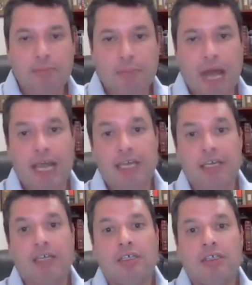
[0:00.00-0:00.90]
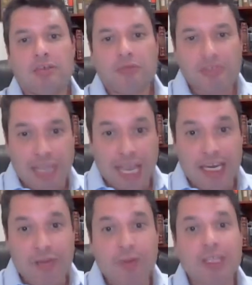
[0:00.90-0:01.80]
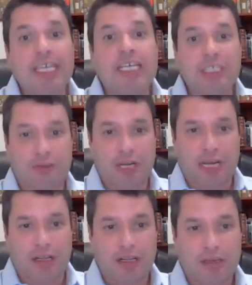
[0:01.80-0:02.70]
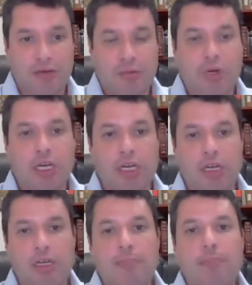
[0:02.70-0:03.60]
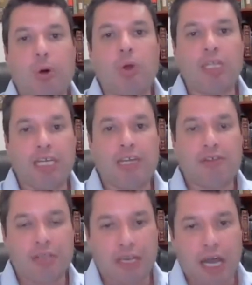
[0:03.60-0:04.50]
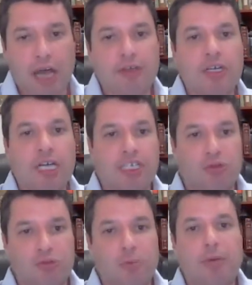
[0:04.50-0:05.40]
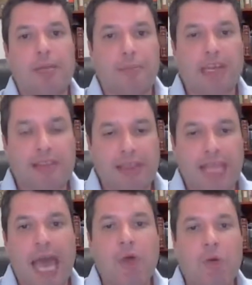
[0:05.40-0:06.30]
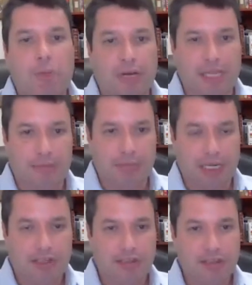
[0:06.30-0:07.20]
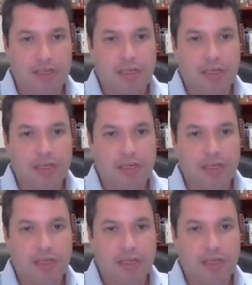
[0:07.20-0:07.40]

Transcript: By standing with Israel, we're going to embolden Israel, and then other countries will bring peace, and that will bring in peace.